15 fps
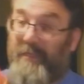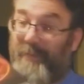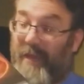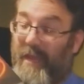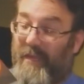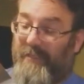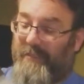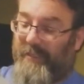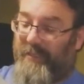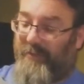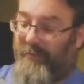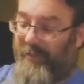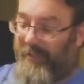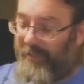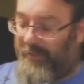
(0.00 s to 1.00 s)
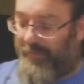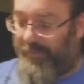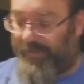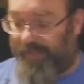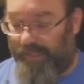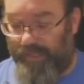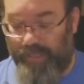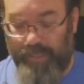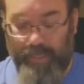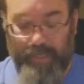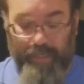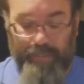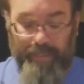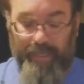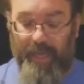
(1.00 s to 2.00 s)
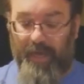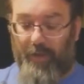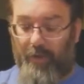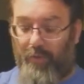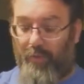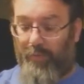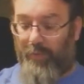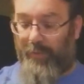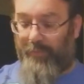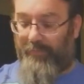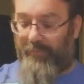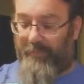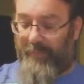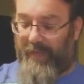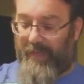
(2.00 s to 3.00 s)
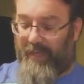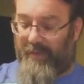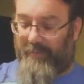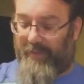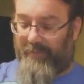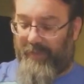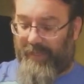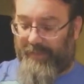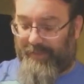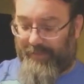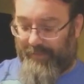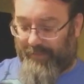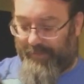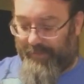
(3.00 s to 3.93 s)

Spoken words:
I'm actually going to use the air cooler from my AMD Ryzen.